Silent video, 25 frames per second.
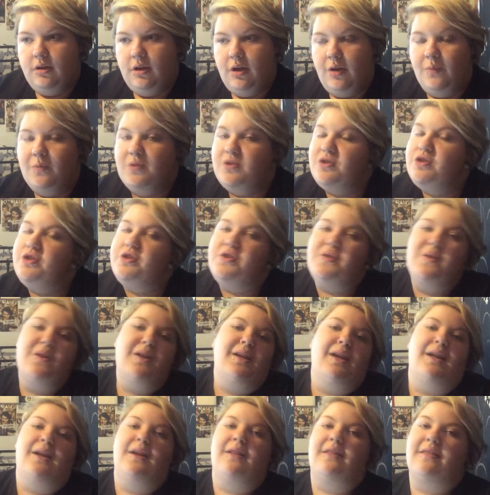wasn't
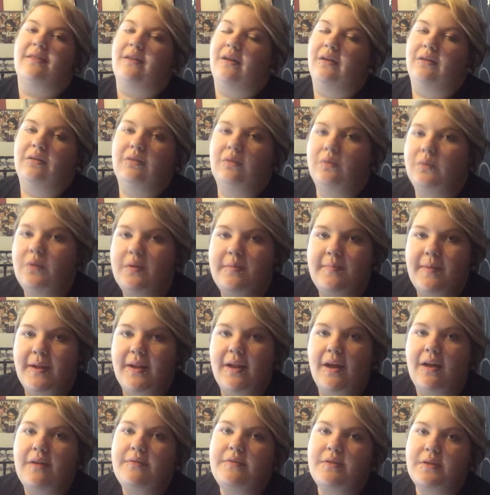doing anything with my
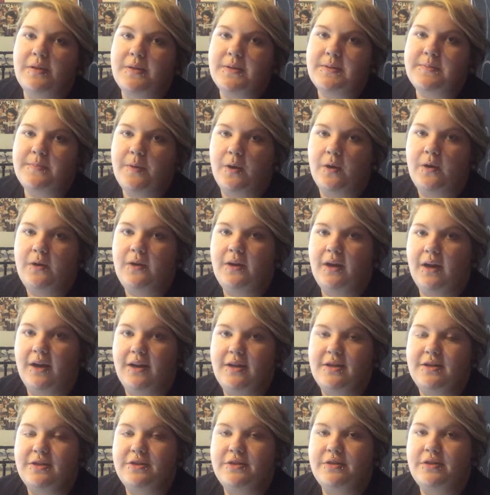life at this point. I
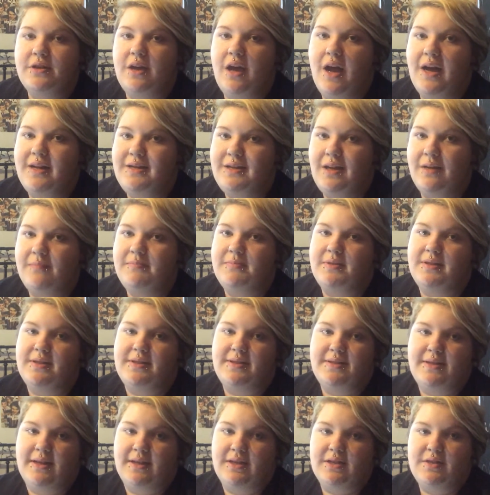had attempted
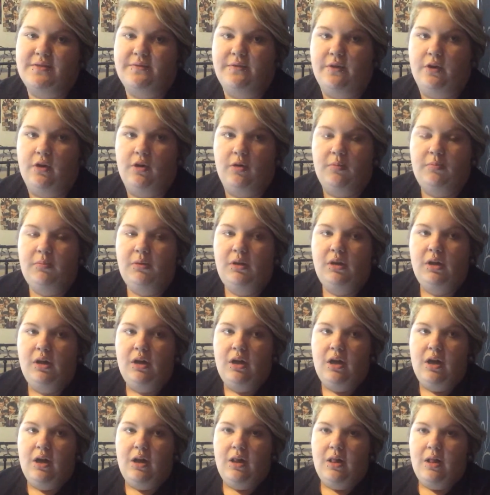sixth form,
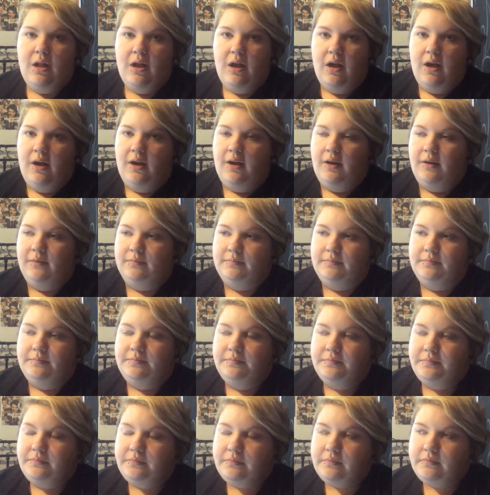
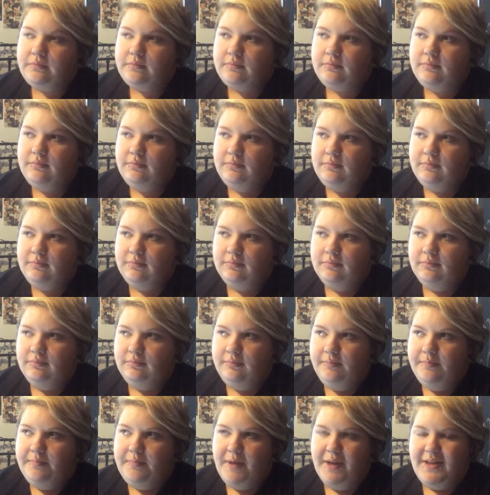
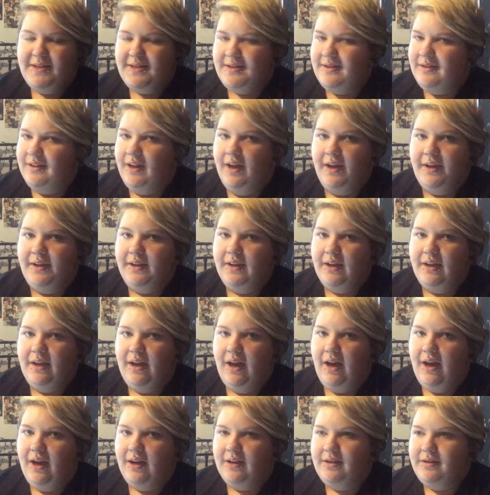but I didn't like it.
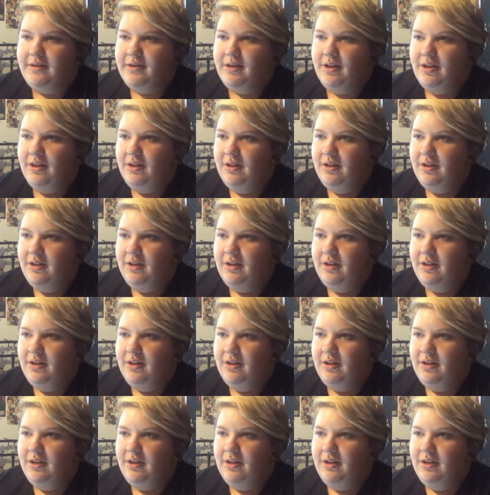I had